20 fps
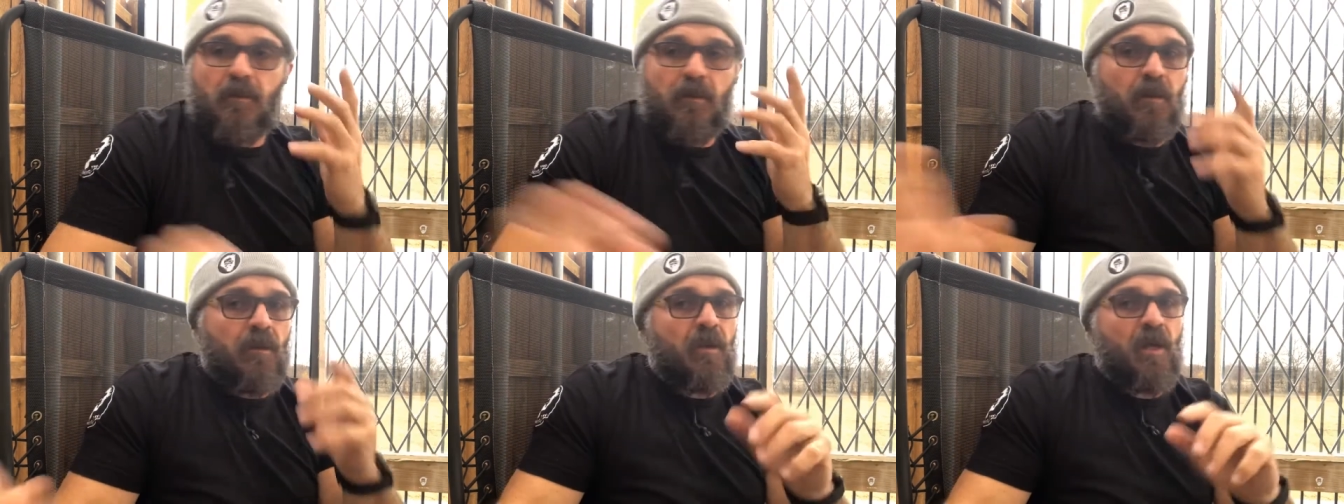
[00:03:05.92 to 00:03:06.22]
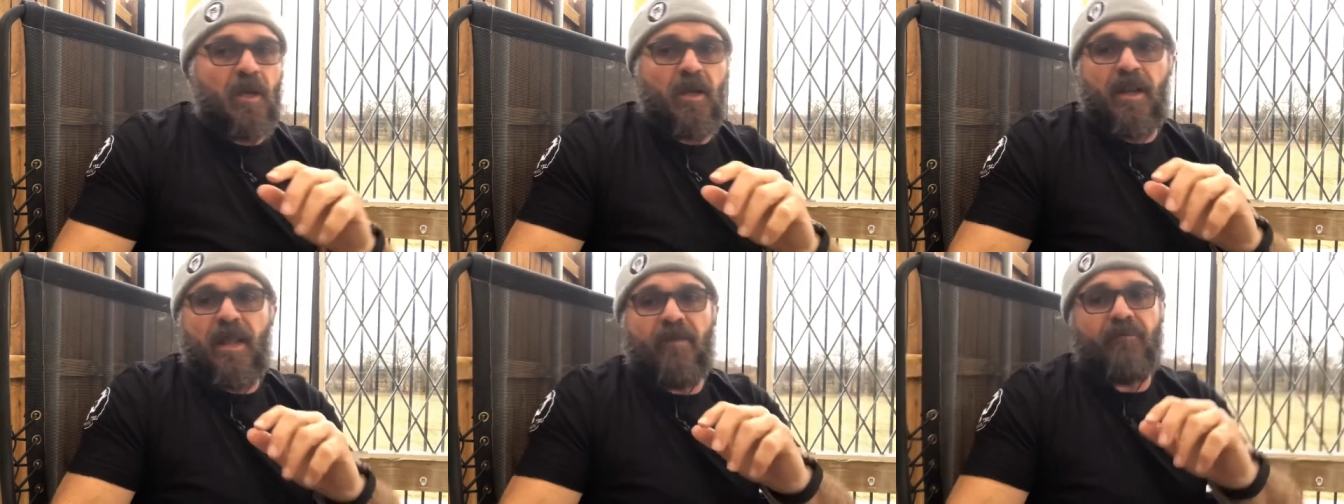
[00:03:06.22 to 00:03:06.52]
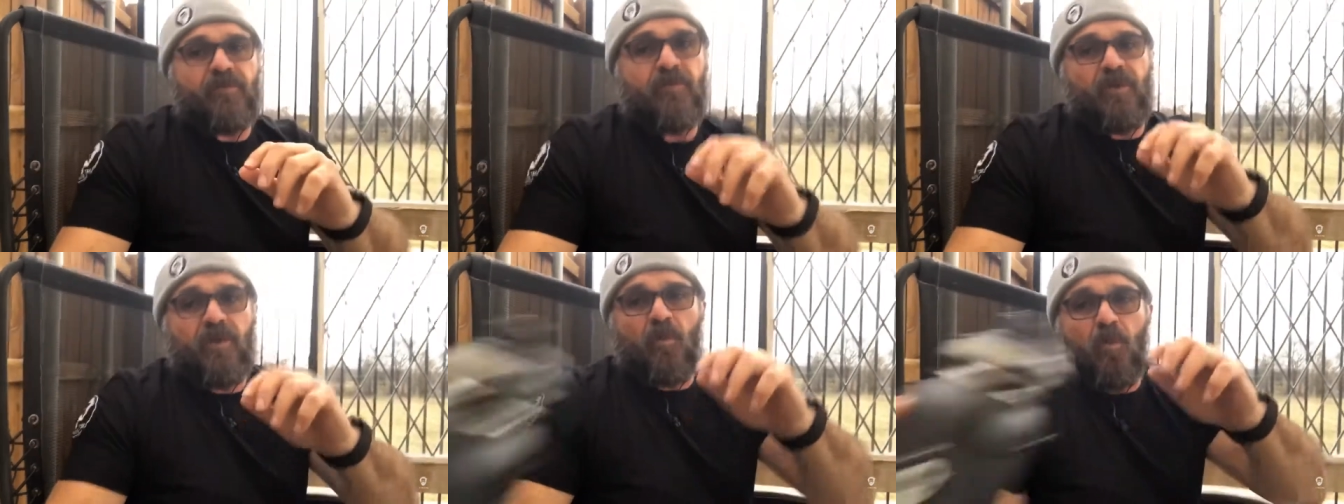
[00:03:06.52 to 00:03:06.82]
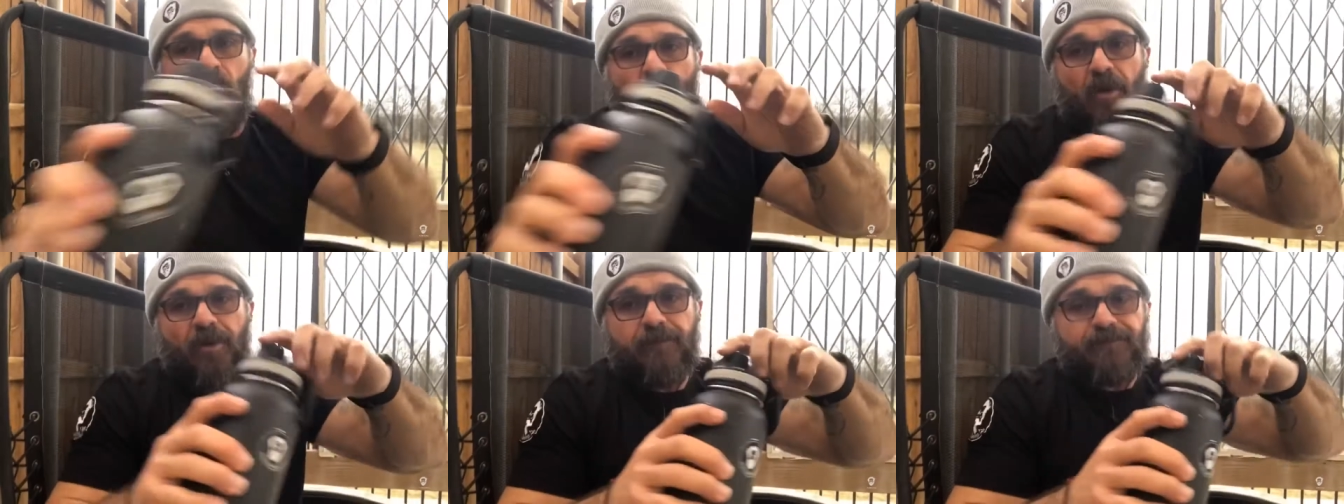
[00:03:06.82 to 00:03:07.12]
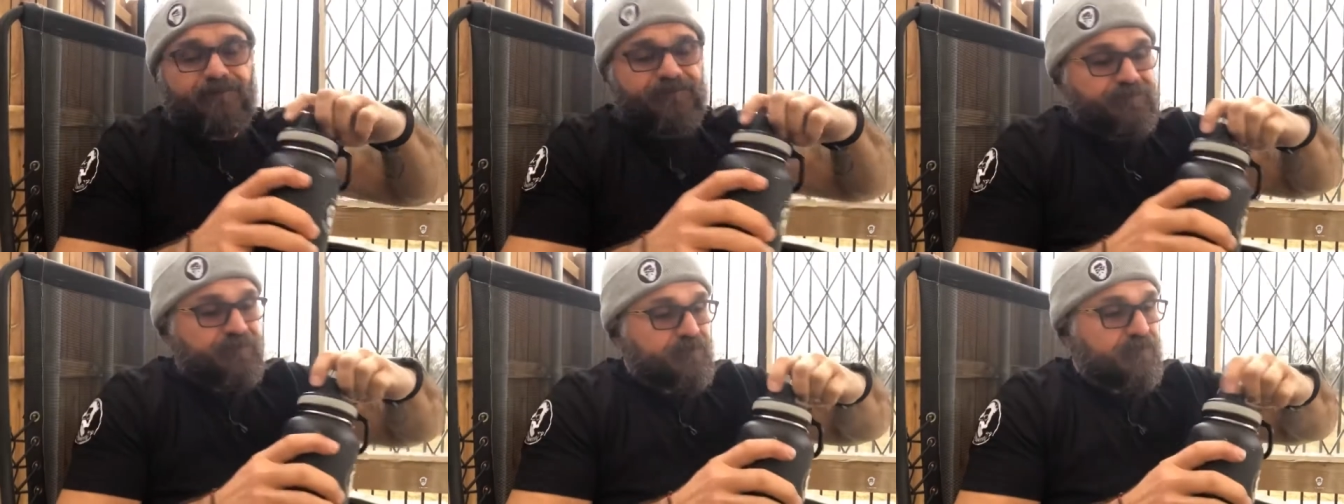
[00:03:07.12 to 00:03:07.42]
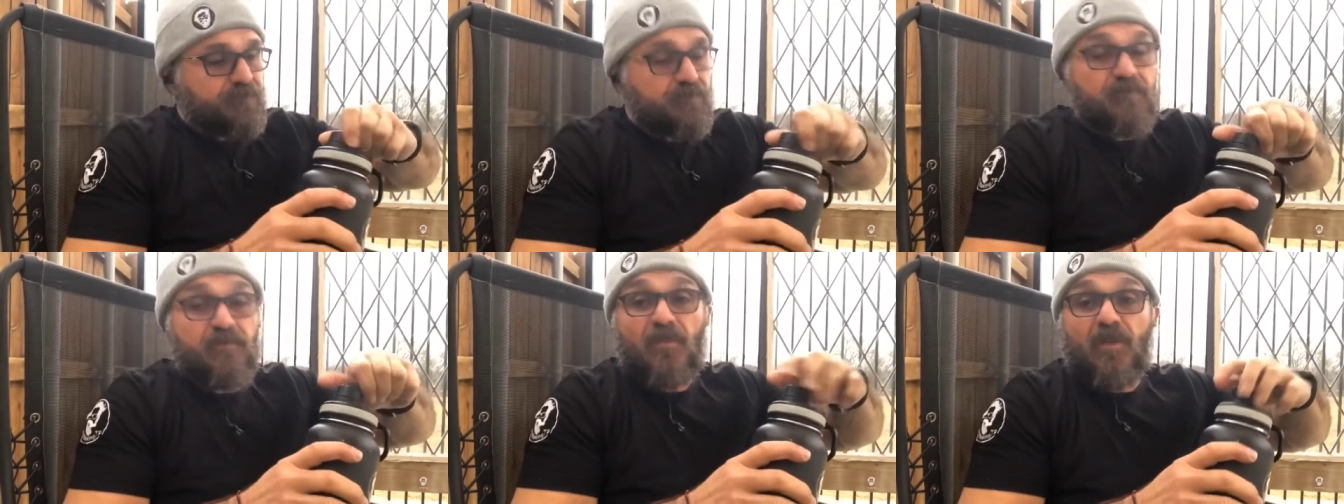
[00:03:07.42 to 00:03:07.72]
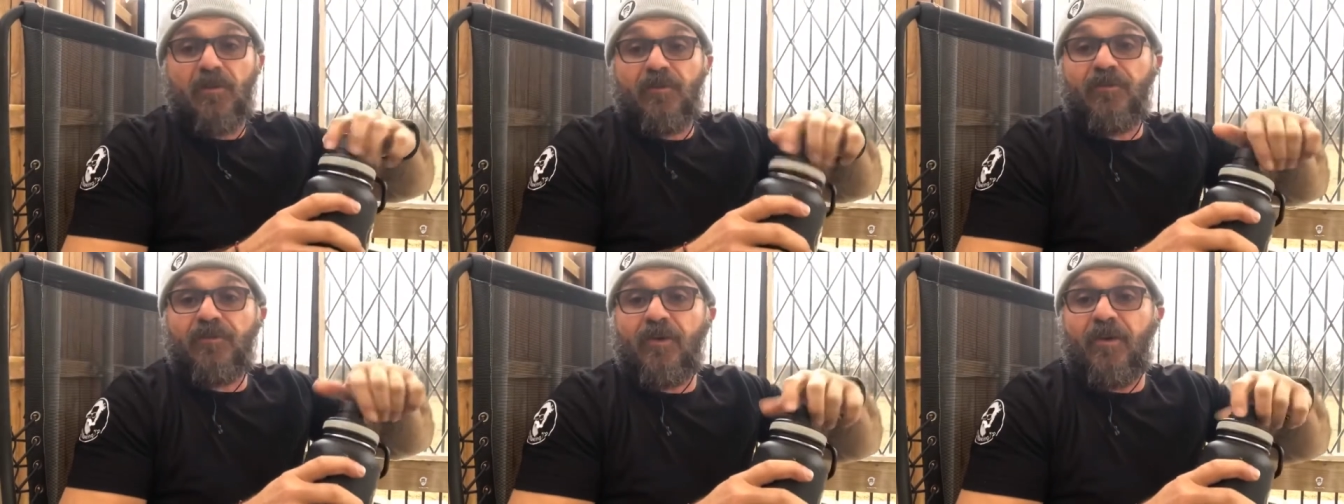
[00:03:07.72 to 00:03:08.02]
I gotta have a drink of water.
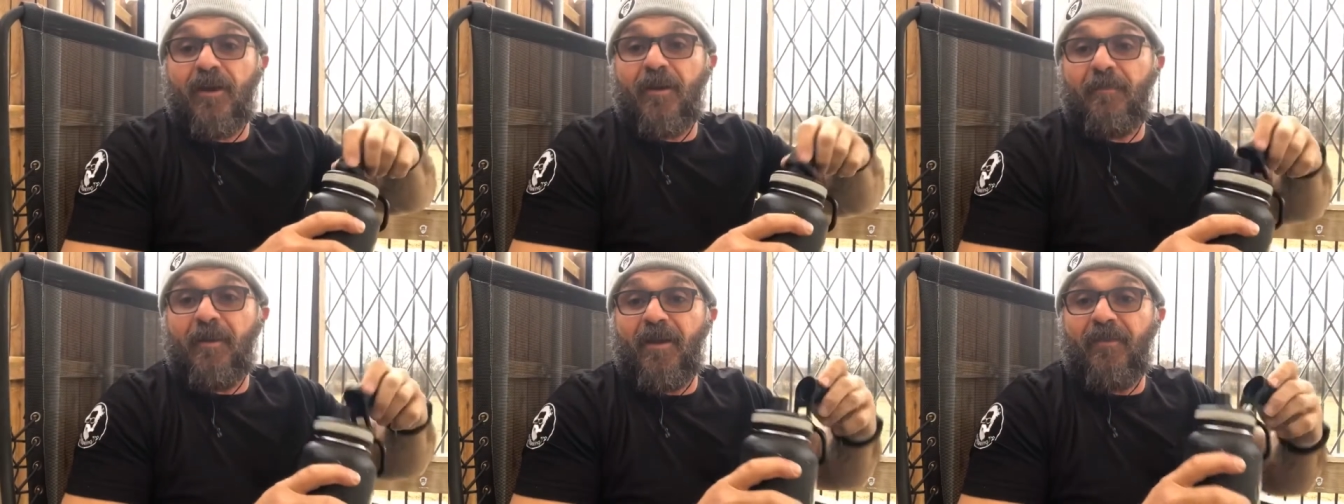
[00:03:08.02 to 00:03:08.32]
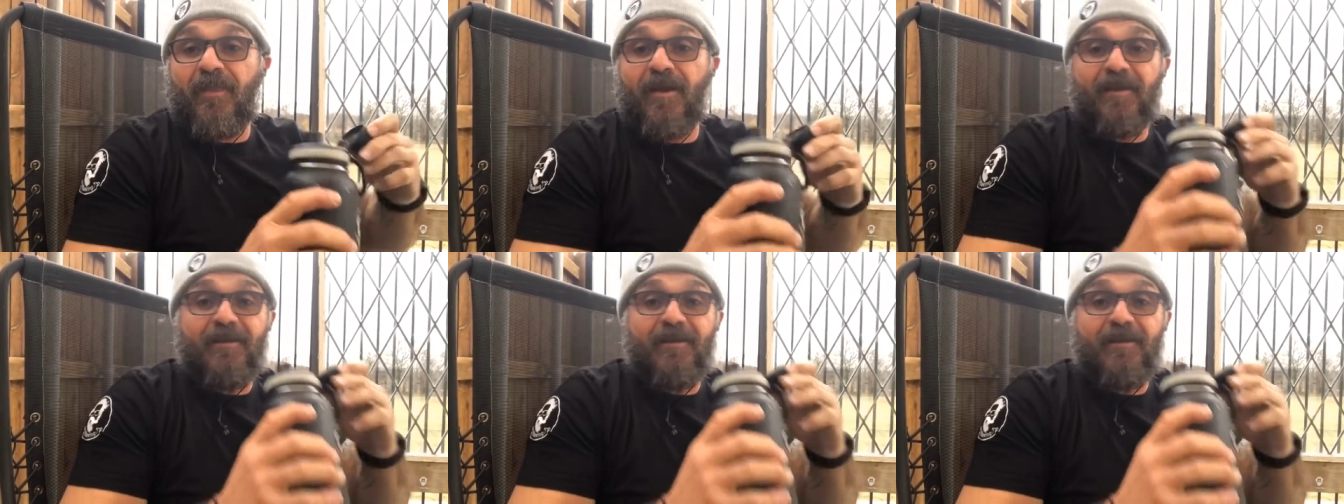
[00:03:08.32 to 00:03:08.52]
Sorry about that.